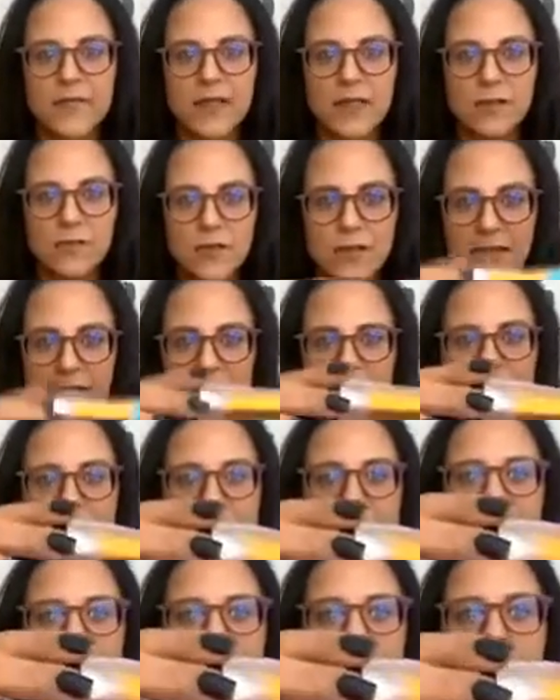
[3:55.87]
Really
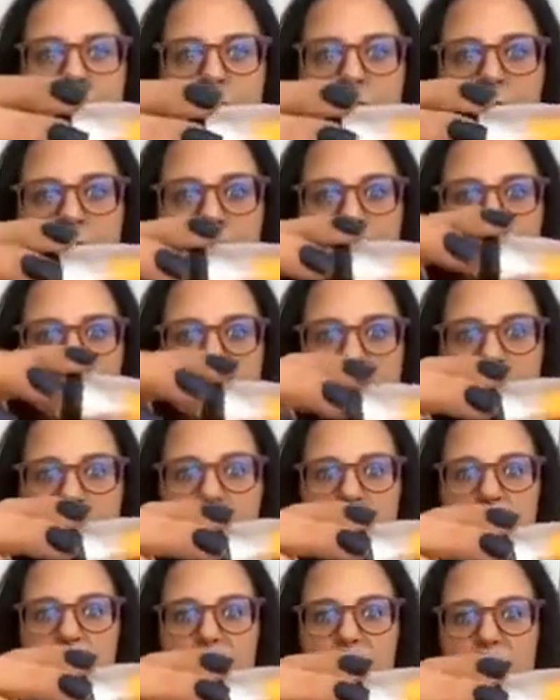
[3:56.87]
easy.
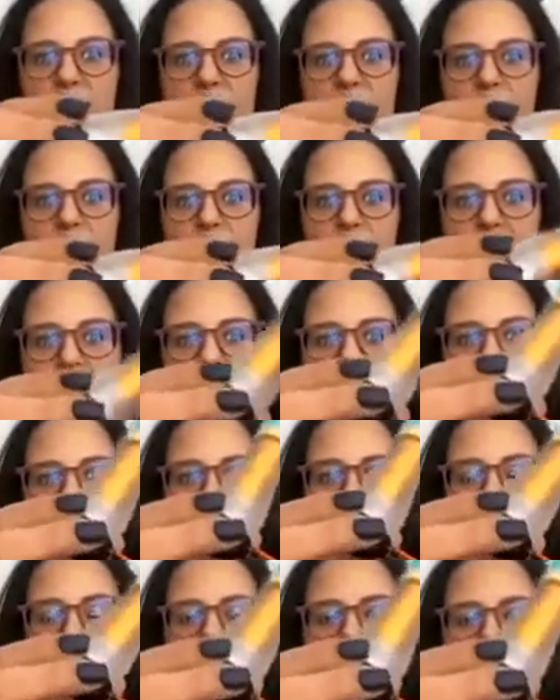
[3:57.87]
You can clip it onto
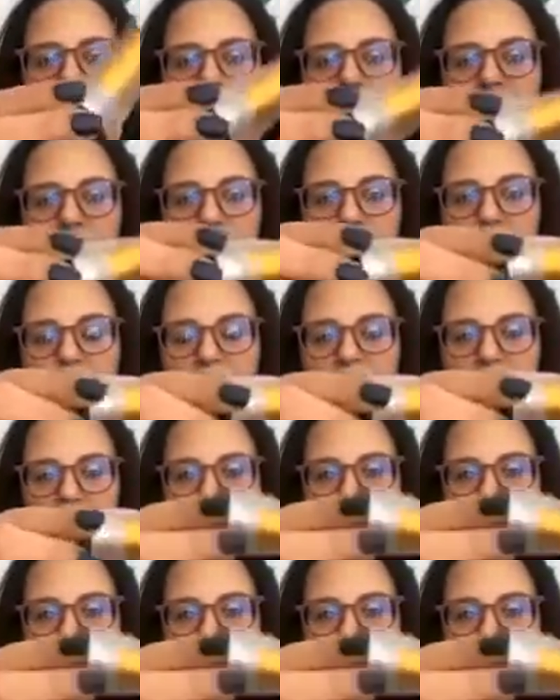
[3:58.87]
your leash. You can put it in your